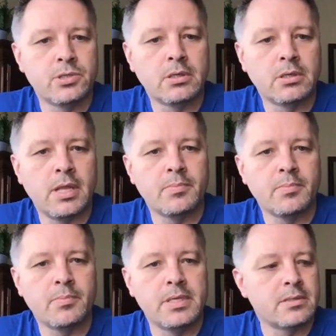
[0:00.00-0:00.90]
like.
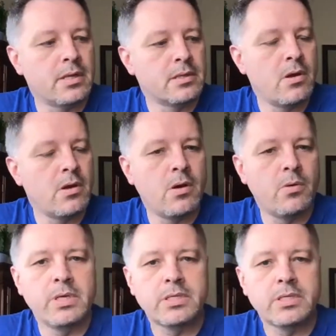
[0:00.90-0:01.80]
Please let us know and
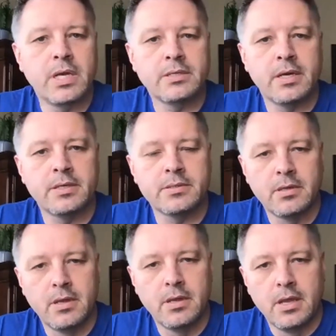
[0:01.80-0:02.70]
reach out to us
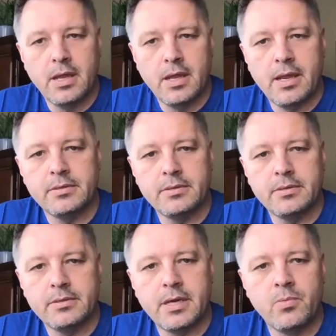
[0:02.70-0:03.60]
and
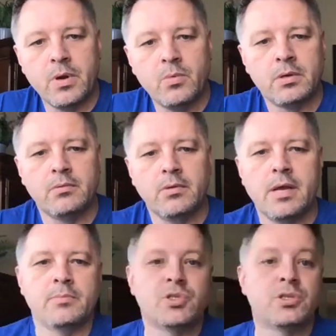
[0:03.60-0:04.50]
uh, we will
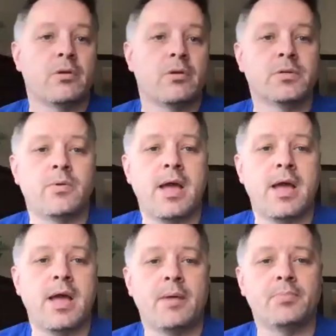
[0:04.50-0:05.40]
um, share those
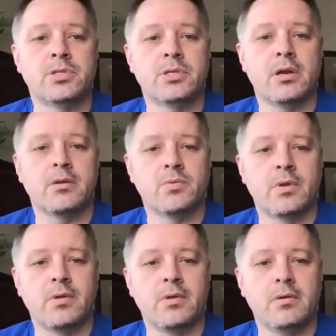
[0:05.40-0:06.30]
happily share those with
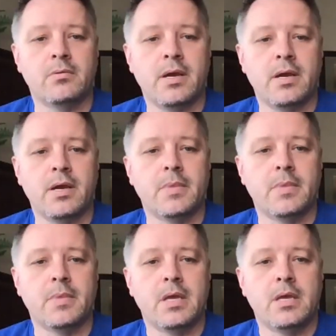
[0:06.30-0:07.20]
you um,
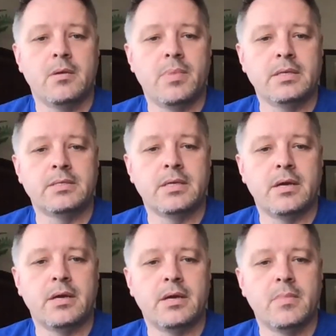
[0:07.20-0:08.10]
but
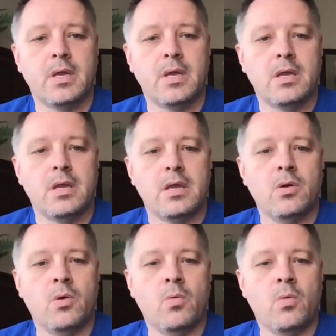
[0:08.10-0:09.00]
um, you
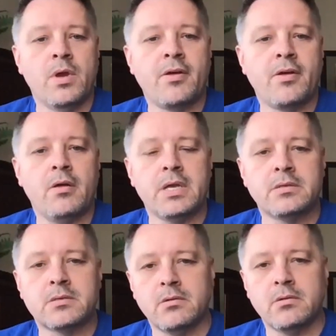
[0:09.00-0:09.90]
know with all the
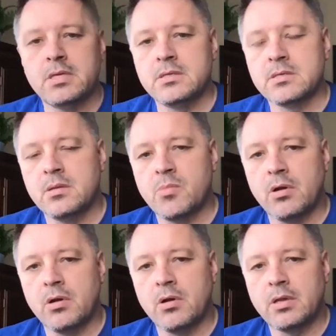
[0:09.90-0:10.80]
uncertainties in the
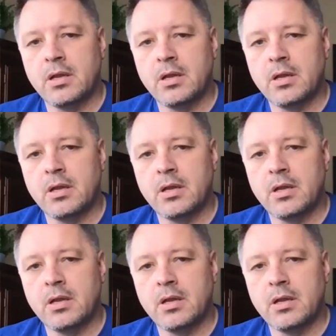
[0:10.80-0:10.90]
market